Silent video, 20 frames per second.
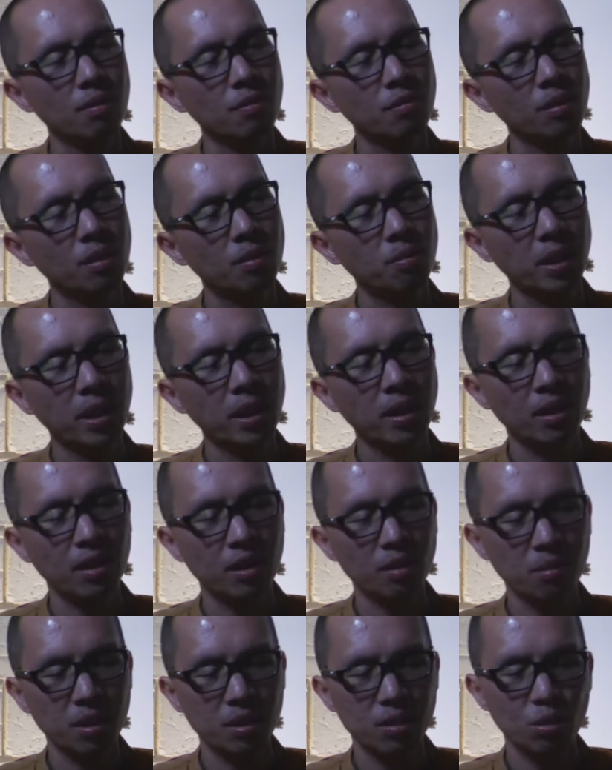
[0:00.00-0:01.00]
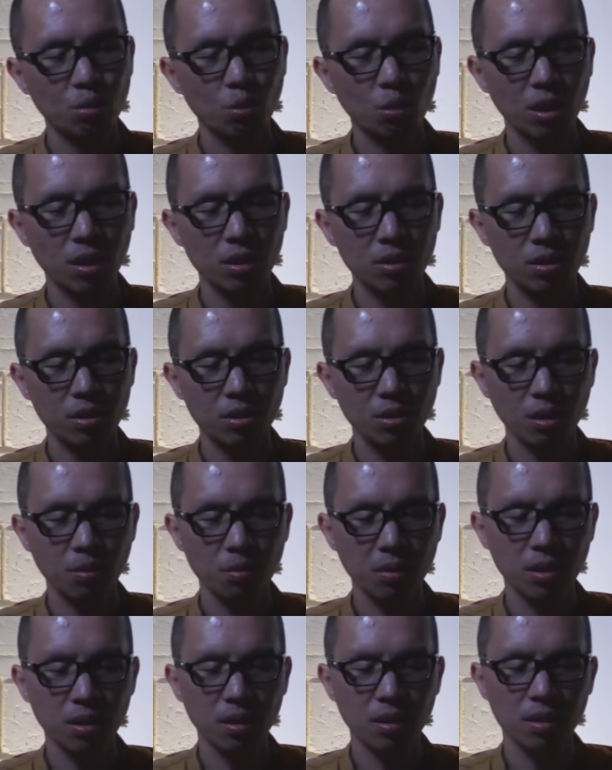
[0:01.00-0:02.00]
Feel my neck a bit squashed, so I'm
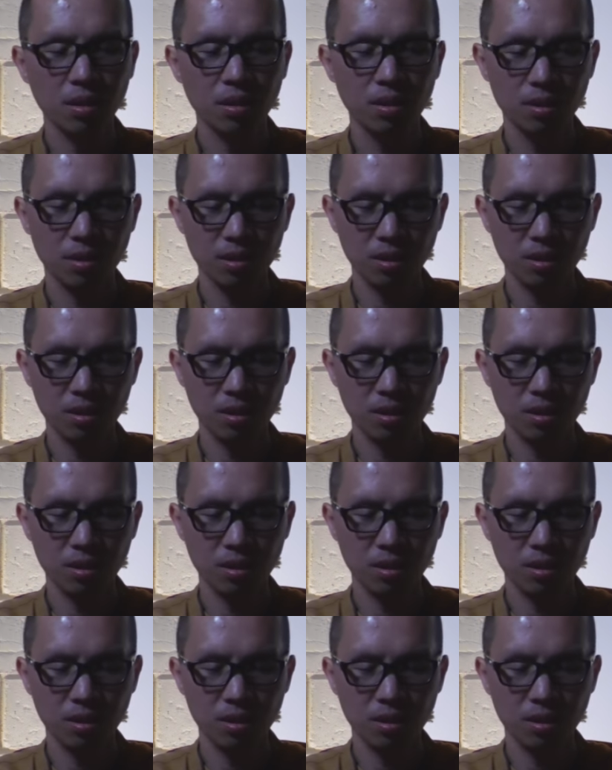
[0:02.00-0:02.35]
gonna